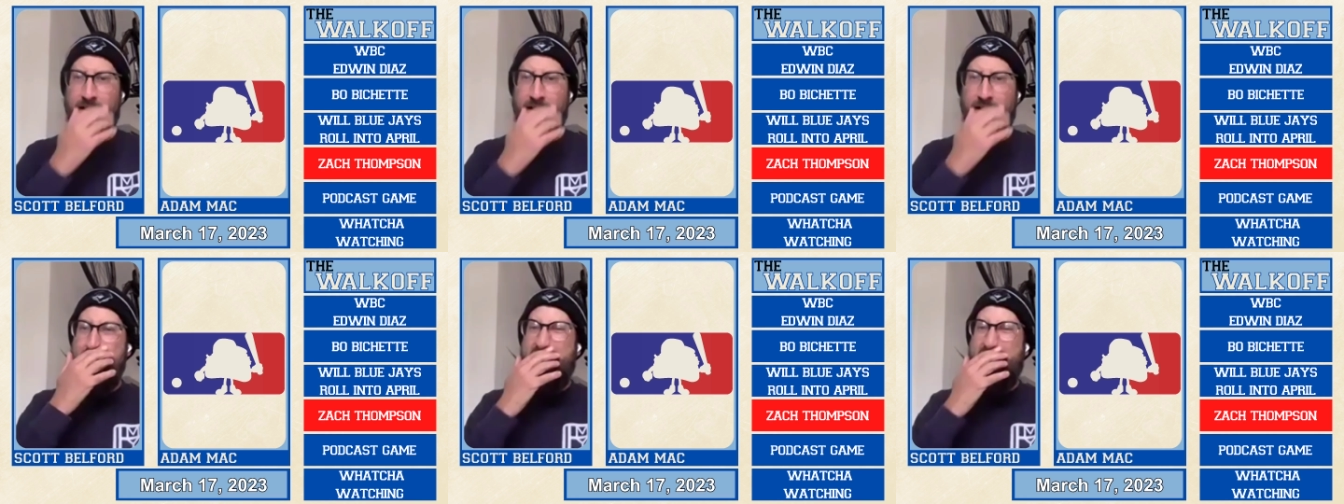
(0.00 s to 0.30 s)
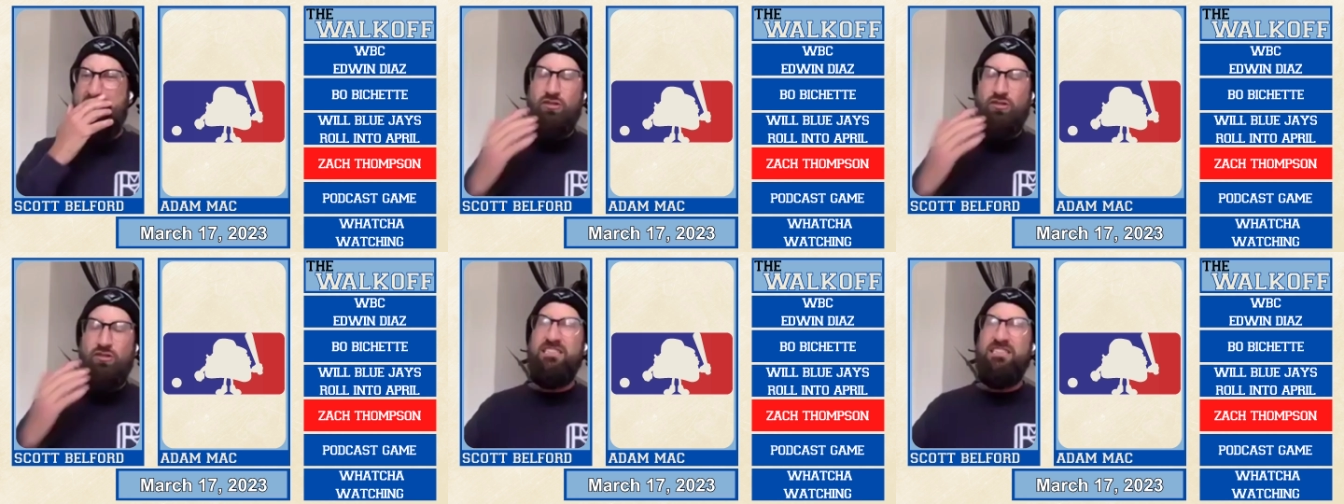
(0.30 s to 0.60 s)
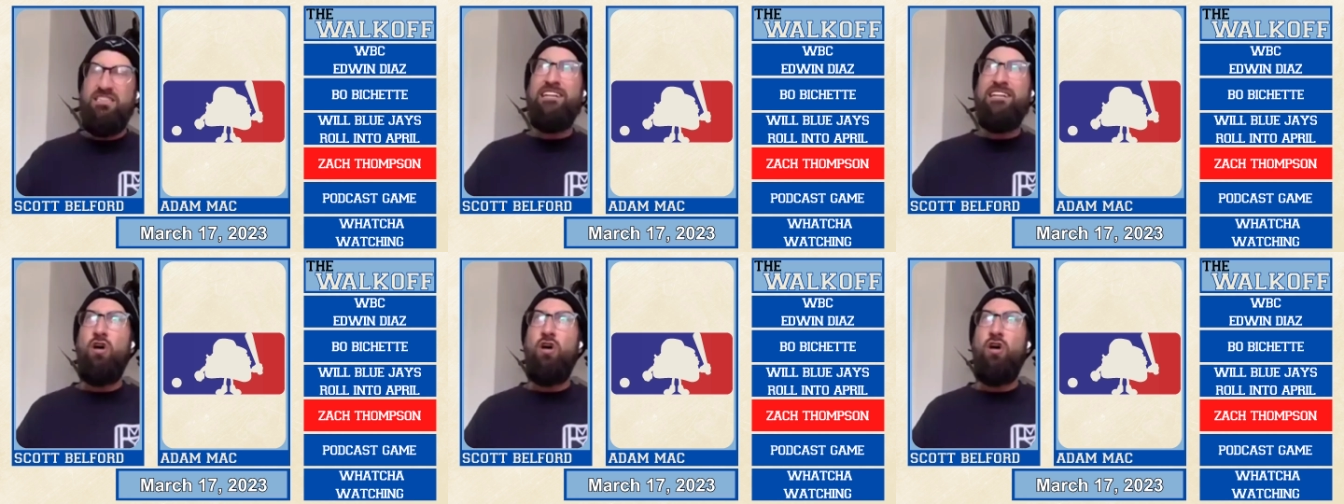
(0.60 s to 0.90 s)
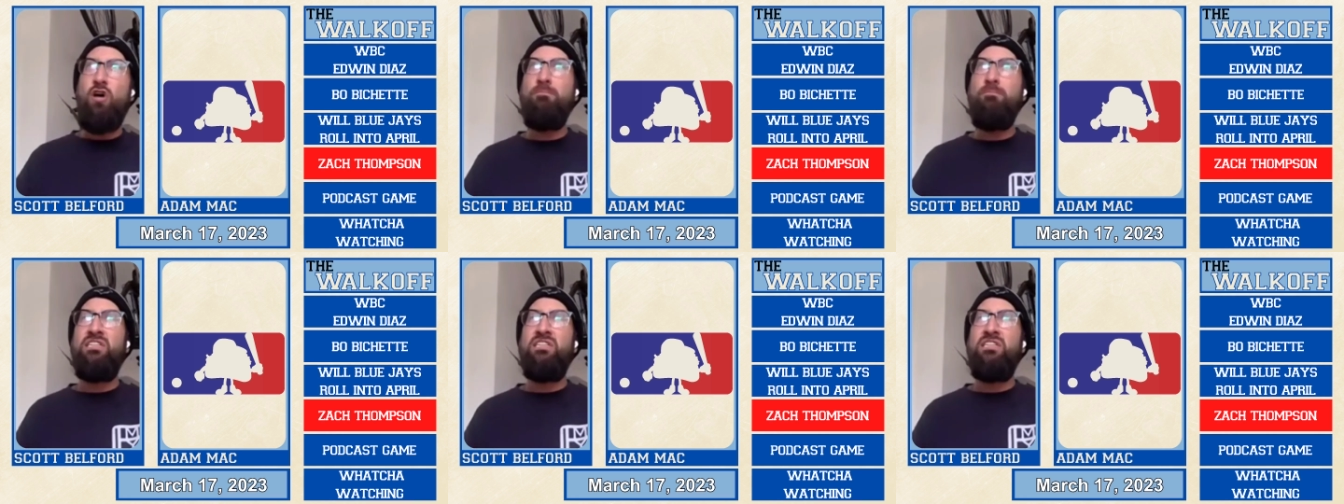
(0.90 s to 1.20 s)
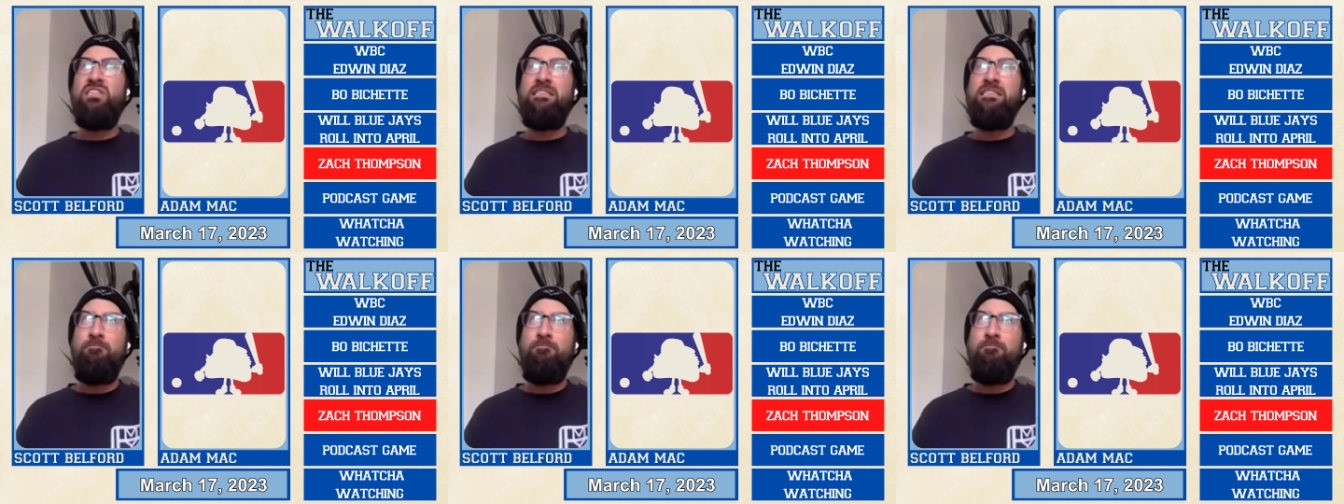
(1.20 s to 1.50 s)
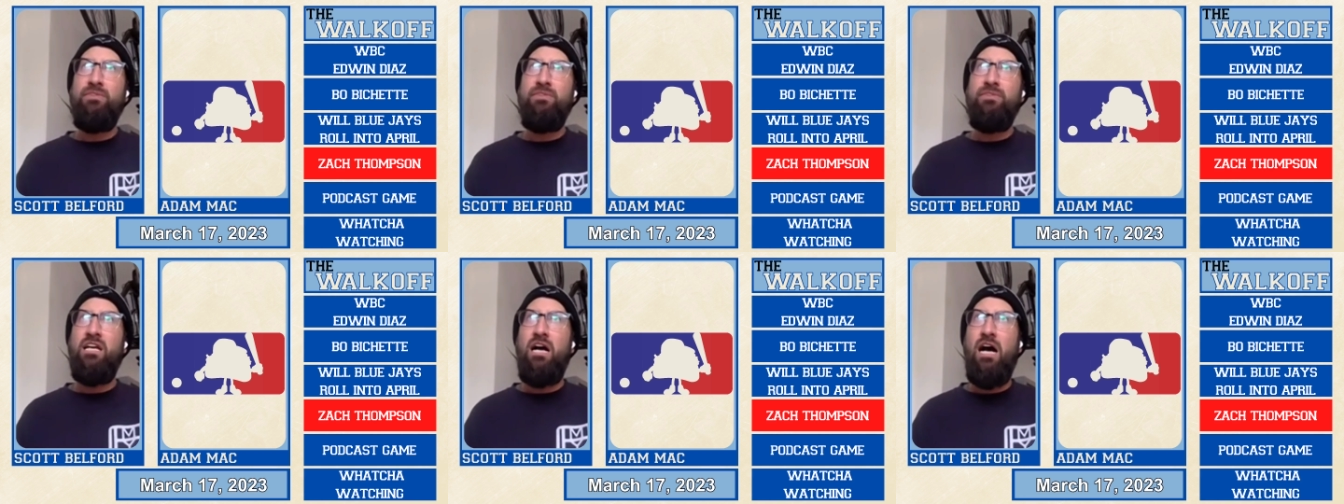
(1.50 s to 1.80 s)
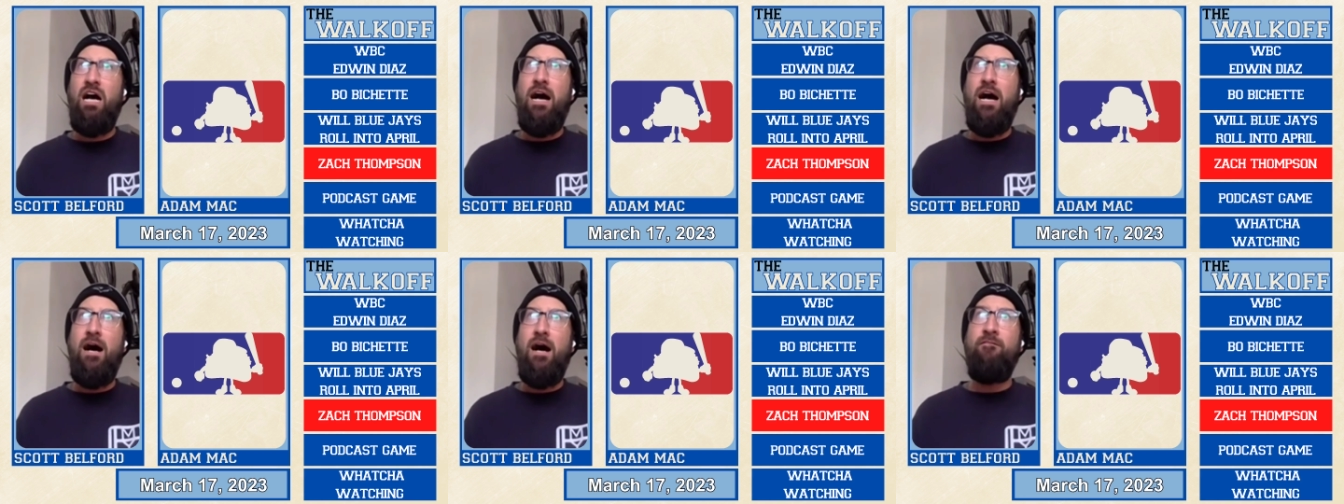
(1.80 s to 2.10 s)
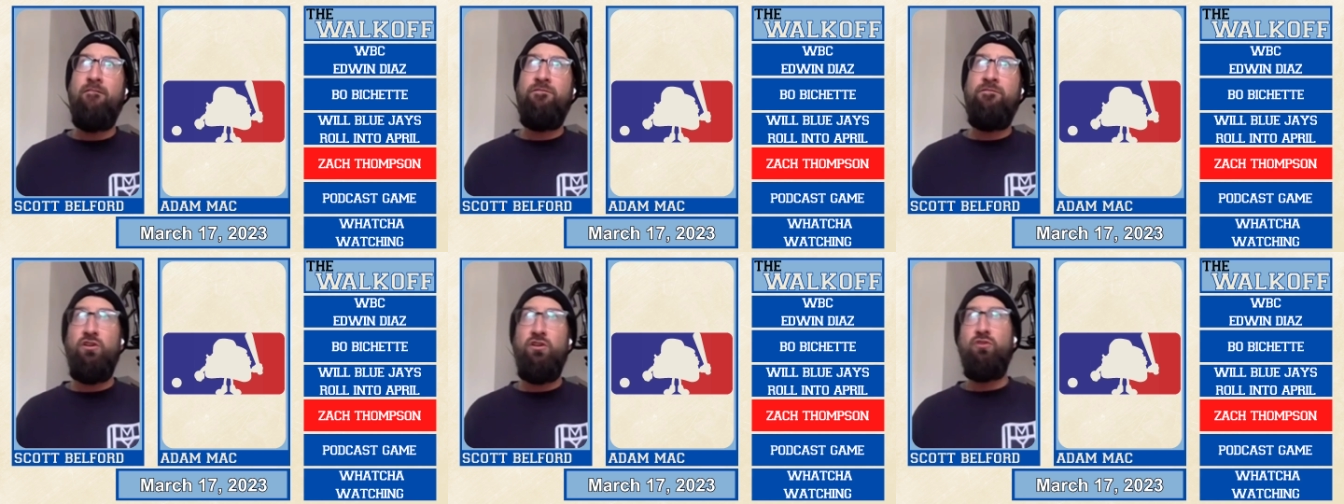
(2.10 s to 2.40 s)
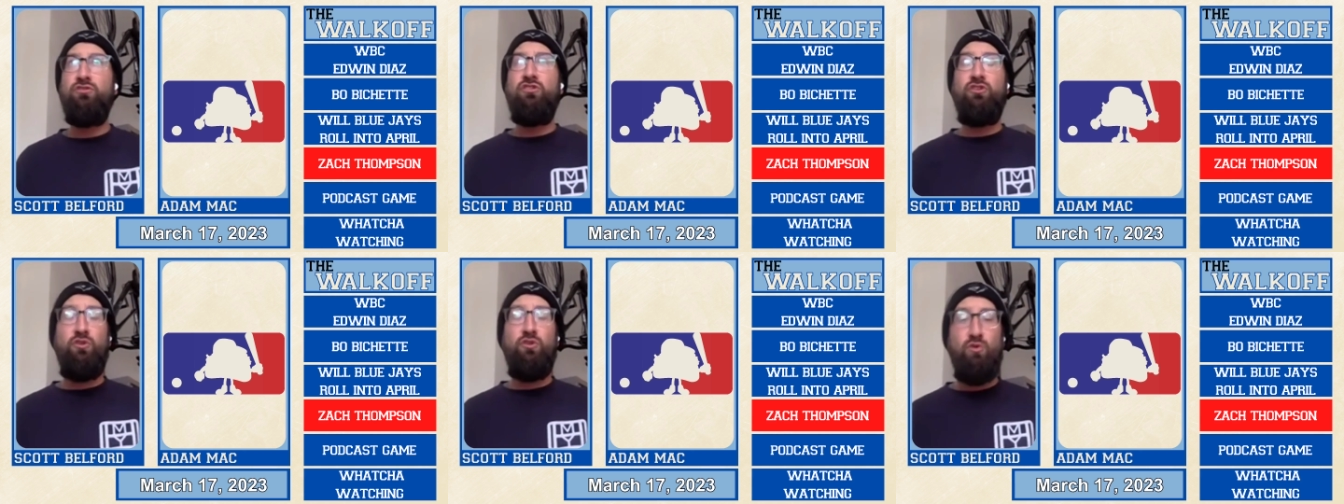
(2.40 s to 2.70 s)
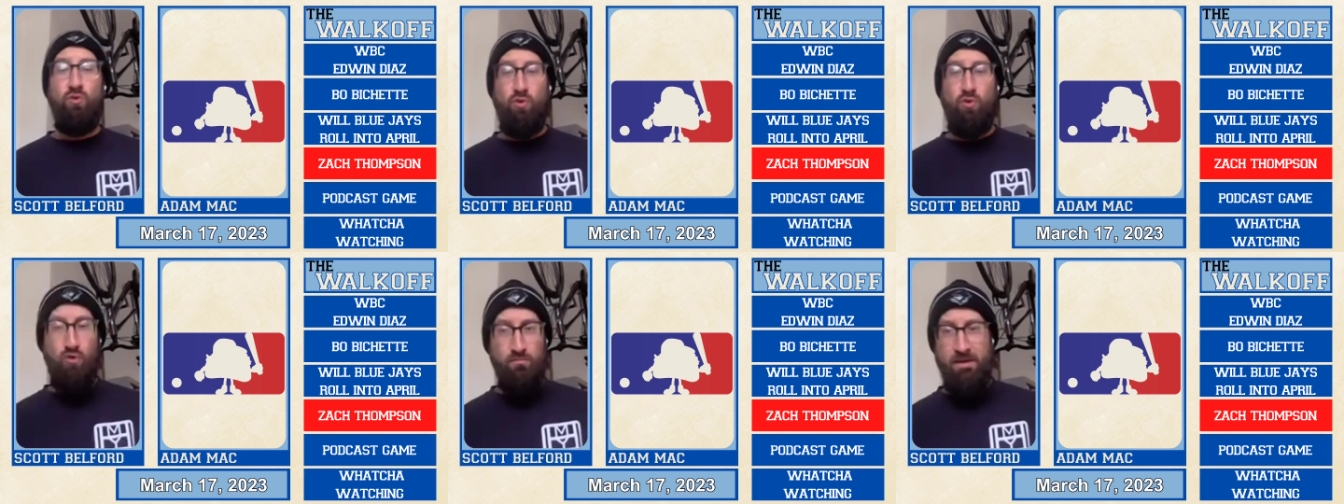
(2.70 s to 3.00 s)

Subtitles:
So Zach Thompson, for those of you who